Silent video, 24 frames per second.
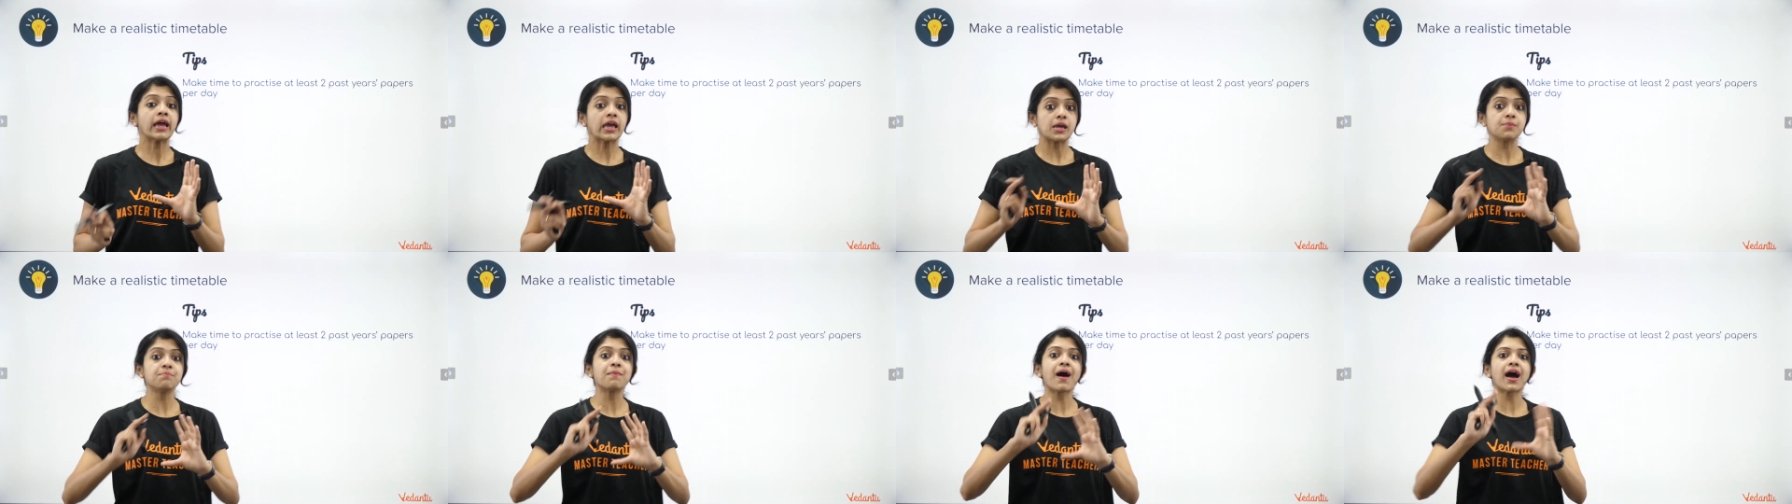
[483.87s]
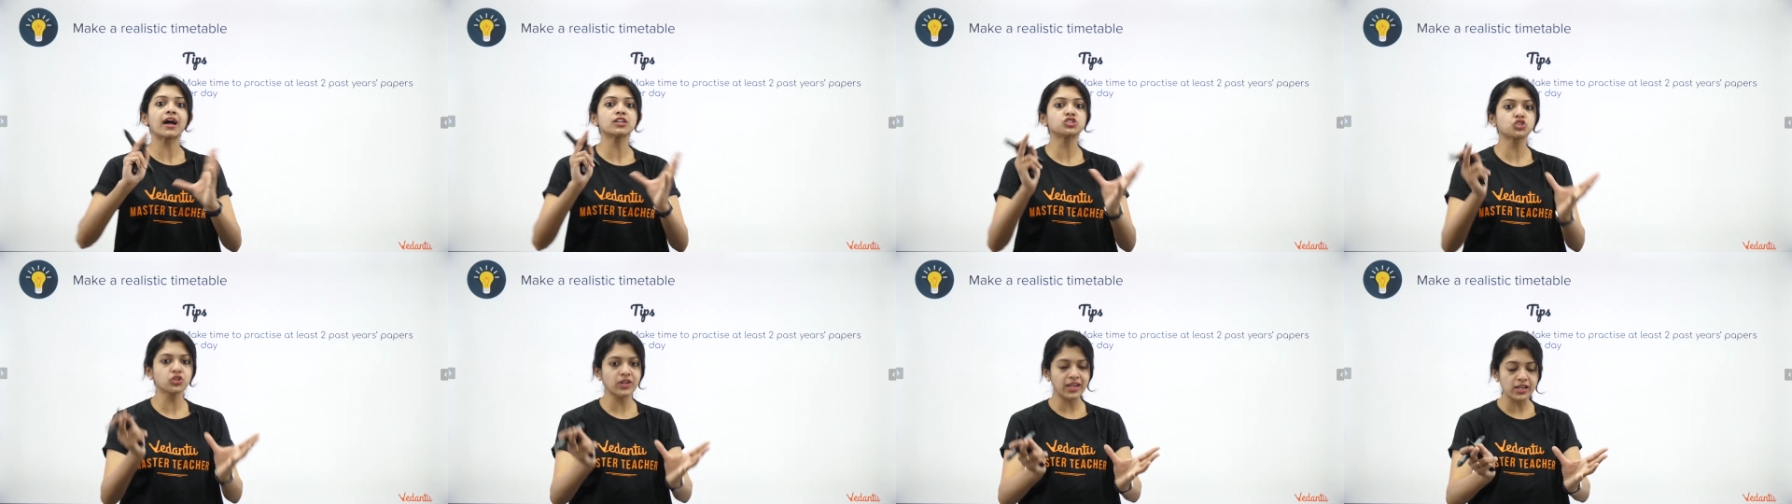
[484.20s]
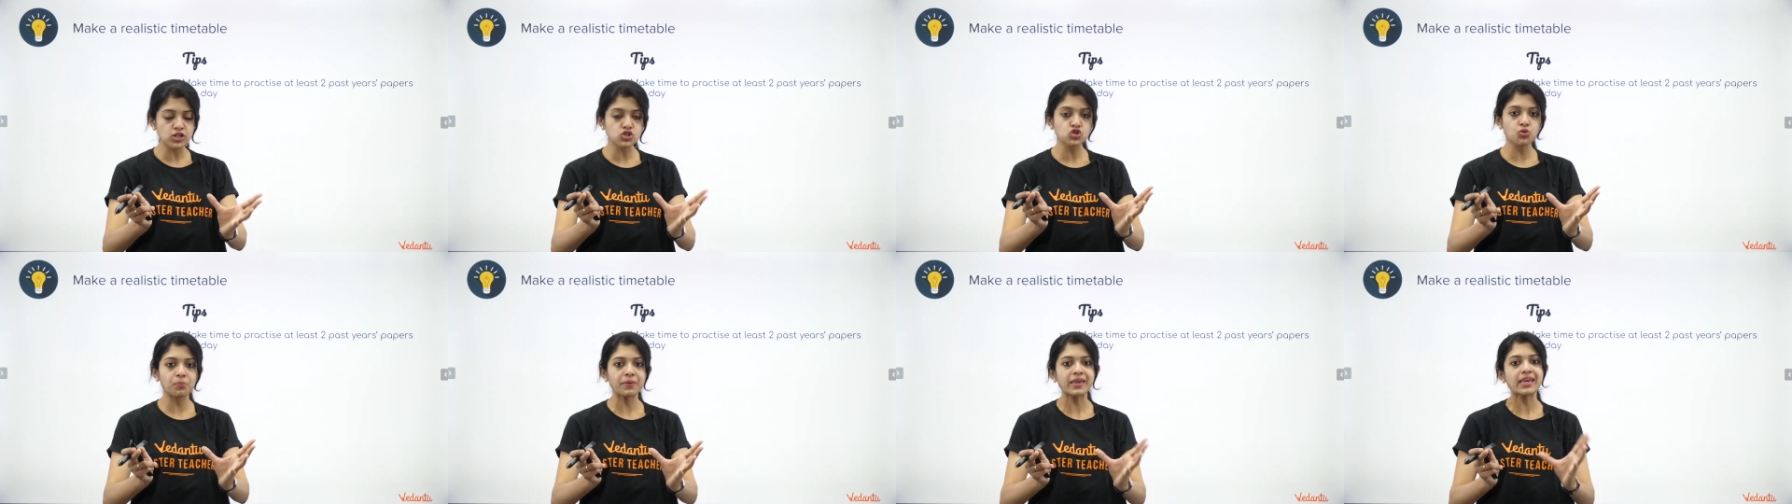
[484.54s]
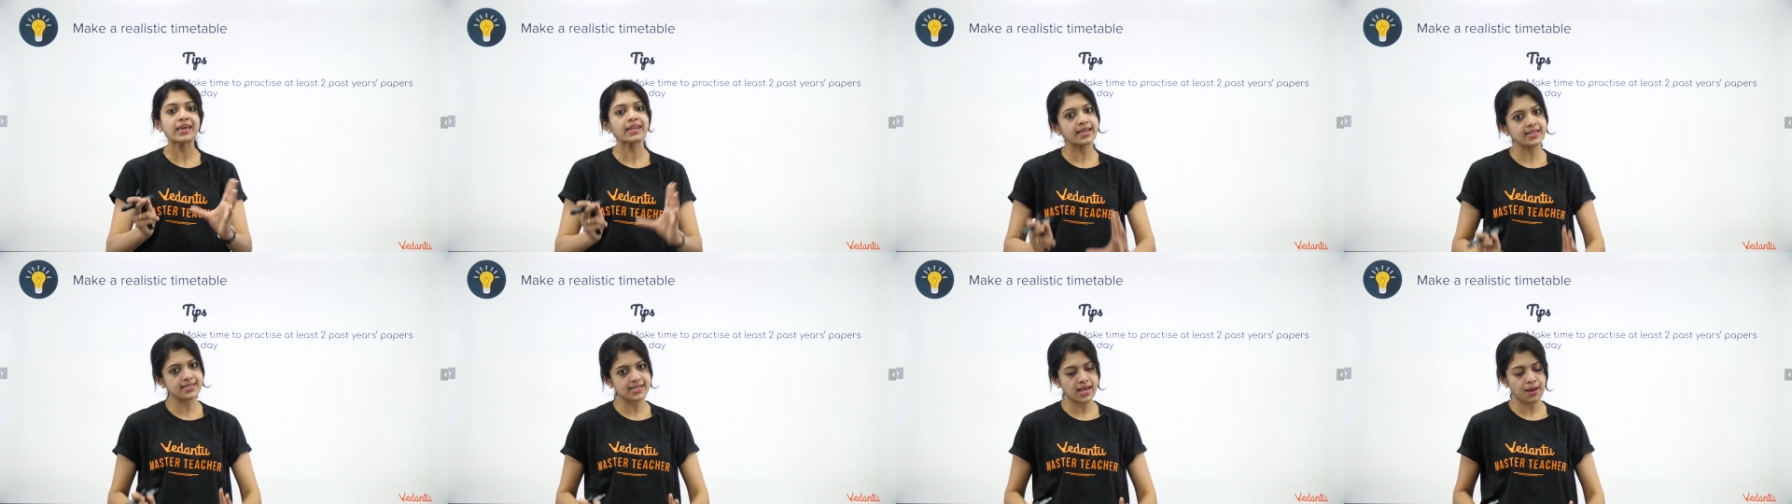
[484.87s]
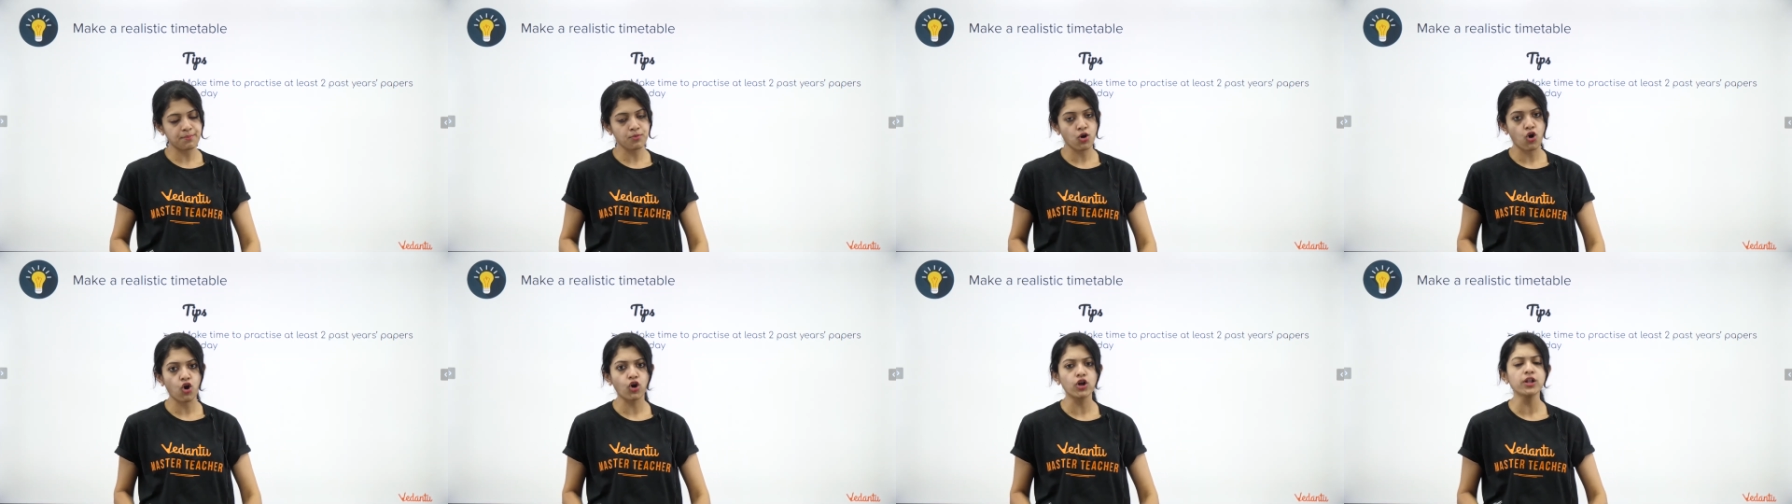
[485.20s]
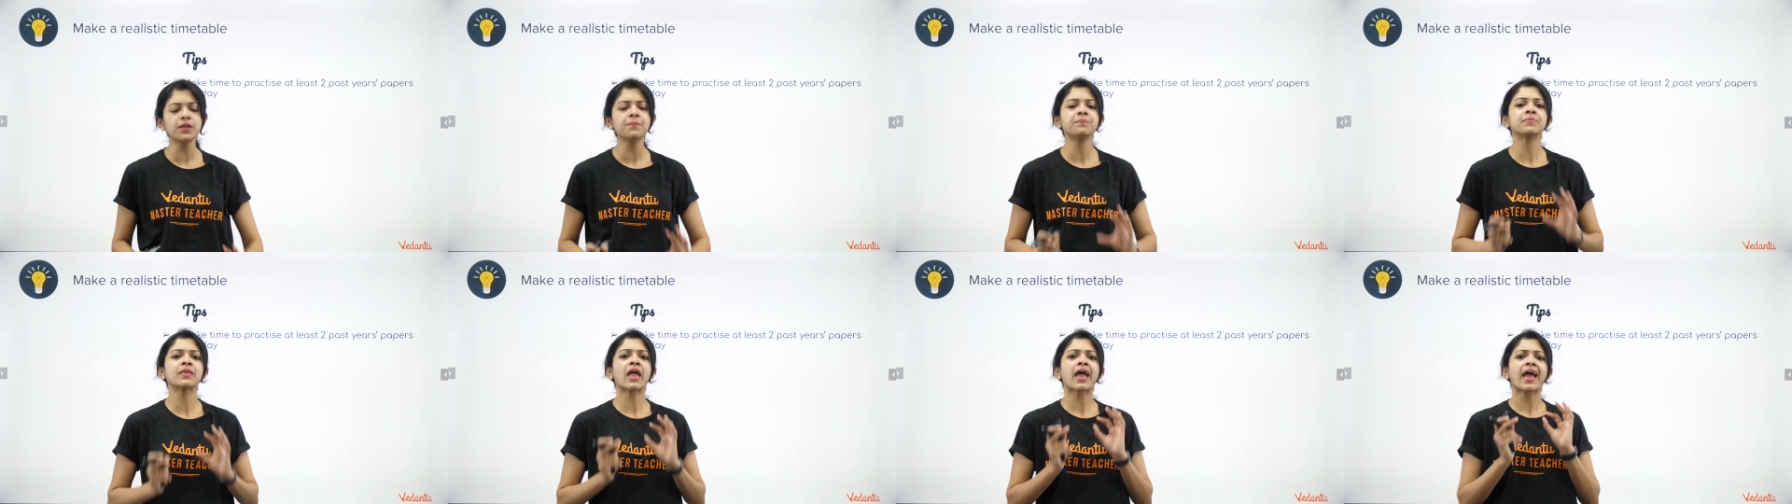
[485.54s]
imagining to be an exam hall,